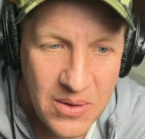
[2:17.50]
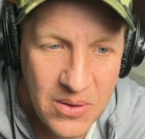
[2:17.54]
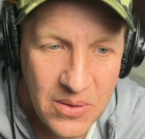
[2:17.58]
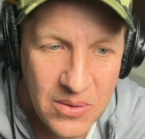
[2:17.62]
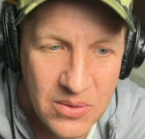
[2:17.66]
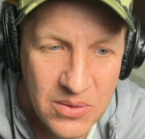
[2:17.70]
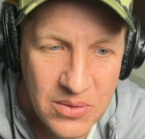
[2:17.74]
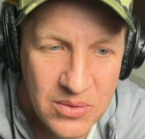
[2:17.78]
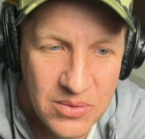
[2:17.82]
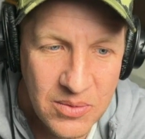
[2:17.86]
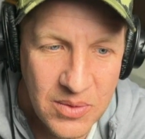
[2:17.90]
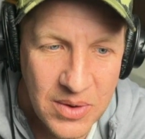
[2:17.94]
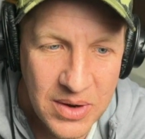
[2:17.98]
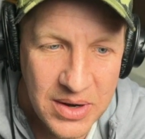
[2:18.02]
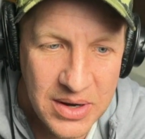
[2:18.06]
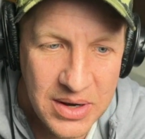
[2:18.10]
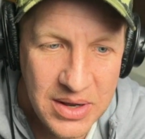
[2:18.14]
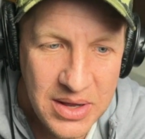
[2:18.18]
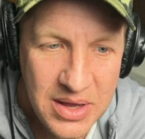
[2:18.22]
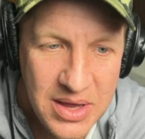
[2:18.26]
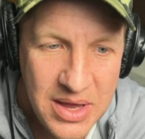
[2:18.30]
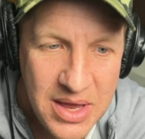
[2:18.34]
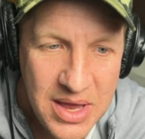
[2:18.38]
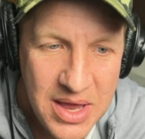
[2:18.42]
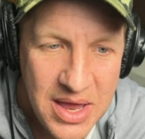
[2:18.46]
earned run,
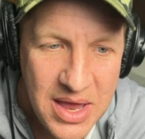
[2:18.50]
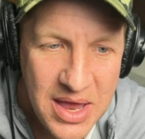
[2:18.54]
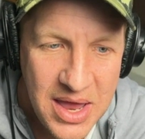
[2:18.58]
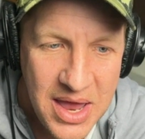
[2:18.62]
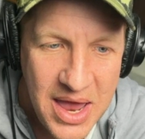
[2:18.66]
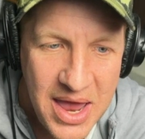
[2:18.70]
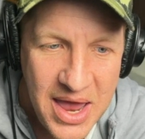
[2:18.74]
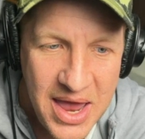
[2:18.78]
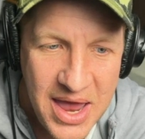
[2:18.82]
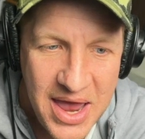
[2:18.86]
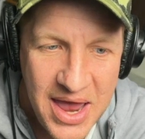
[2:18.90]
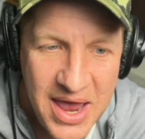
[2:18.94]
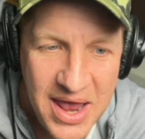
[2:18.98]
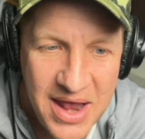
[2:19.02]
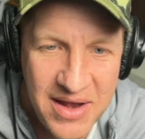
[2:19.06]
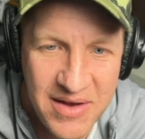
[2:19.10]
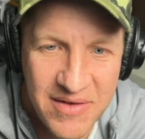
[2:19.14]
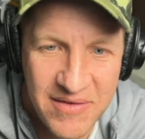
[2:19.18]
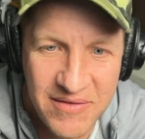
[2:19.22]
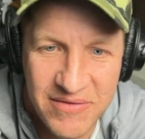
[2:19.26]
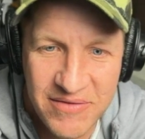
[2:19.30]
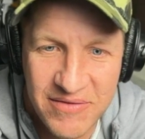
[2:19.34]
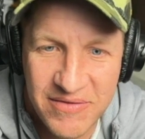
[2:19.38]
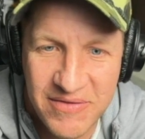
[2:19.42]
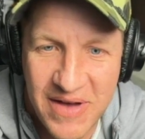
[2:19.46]
and
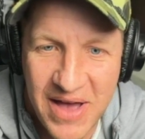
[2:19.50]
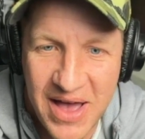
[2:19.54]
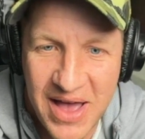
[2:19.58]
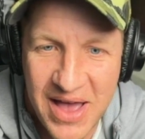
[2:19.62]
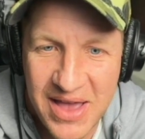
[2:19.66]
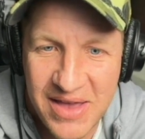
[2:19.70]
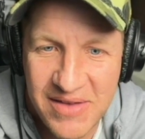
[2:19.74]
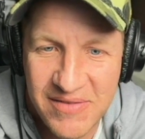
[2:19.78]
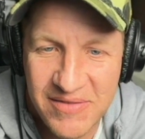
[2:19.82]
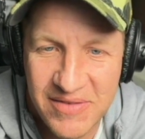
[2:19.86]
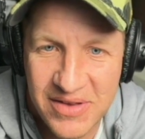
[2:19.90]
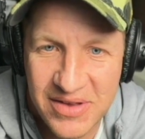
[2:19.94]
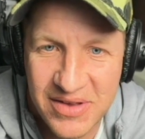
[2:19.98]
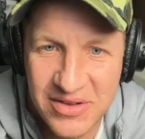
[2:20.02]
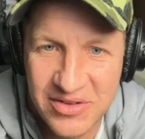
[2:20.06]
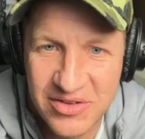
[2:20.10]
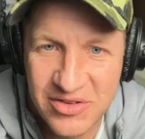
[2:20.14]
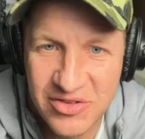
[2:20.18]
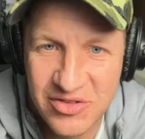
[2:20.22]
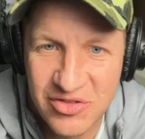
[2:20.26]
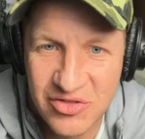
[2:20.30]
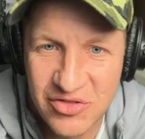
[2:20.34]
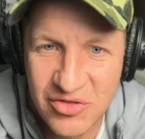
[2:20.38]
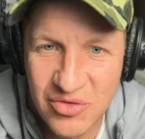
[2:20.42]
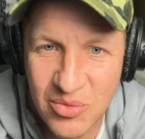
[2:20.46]
5
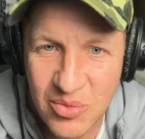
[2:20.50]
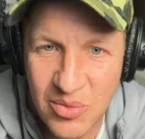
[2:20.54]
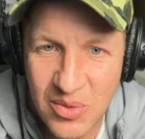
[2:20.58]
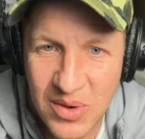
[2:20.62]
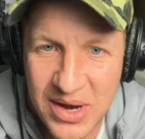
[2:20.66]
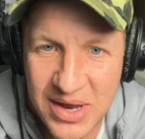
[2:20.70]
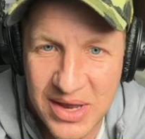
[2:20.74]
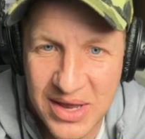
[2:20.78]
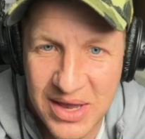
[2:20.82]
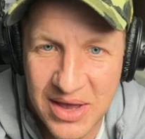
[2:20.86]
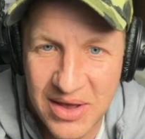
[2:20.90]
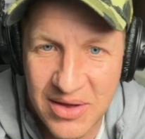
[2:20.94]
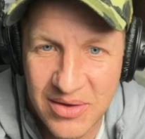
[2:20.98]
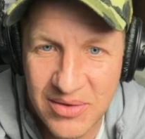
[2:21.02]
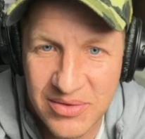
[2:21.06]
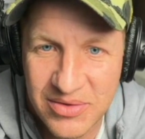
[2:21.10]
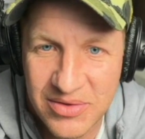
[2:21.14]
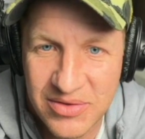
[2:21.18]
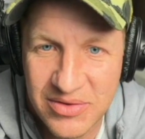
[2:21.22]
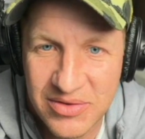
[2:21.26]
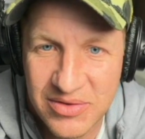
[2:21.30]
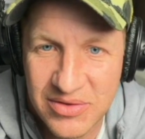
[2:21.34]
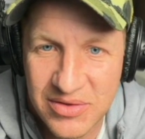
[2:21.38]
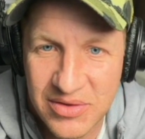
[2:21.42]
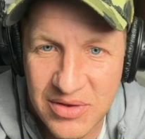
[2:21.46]

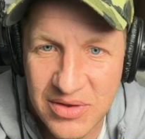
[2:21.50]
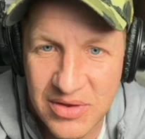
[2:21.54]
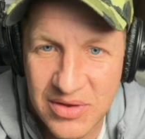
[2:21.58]
strikeouts.